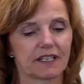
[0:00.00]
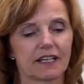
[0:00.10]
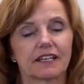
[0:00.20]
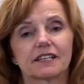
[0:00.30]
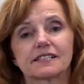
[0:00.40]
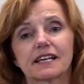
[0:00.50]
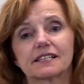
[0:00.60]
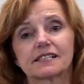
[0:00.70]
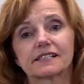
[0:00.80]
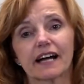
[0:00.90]
It is a
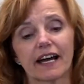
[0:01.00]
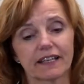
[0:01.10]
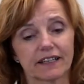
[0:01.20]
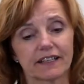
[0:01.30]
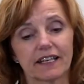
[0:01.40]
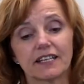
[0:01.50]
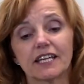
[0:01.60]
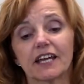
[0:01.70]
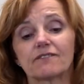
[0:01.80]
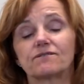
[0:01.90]
silent
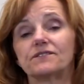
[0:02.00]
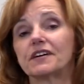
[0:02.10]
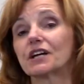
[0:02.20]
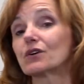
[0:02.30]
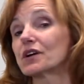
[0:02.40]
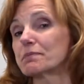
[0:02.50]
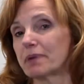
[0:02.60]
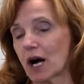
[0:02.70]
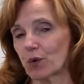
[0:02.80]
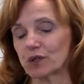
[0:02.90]
yet very
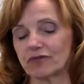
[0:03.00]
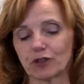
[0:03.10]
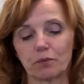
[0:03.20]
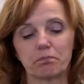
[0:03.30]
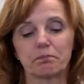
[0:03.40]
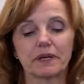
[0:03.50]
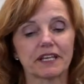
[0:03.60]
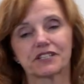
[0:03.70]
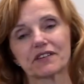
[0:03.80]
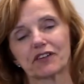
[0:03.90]
powerful
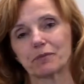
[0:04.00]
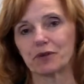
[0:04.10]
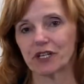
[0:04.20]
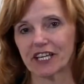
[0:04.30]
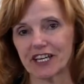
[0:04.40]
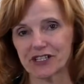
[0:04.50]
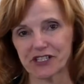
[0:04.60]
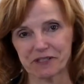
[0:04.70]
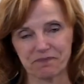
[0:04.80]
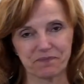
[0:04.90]
means of
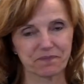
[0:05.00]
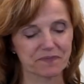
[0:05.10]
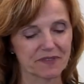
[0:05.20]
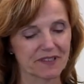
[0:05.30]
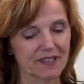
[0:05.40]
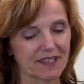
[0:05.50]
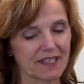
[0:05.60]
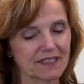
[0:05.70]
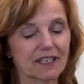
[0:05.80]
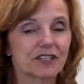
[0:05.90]
communication.
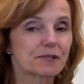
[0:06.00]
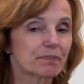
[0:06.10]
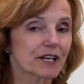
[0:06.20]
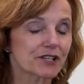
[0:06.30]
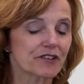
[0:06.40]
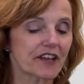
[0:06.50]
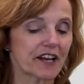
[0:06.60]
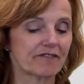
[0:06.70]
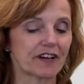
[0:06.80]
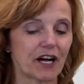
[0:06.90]
Now this picture that
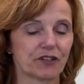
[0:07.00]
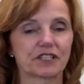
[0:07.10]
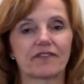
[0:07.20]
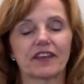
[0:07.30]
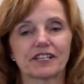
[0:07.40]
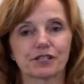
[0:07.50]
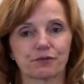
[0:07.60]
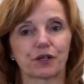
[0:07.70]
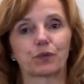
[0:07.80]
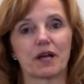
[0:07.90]
I found of these
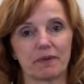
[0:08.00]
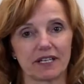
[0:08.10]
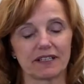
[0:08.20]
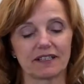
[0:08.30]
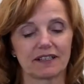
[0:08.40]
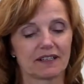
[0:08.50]
three women,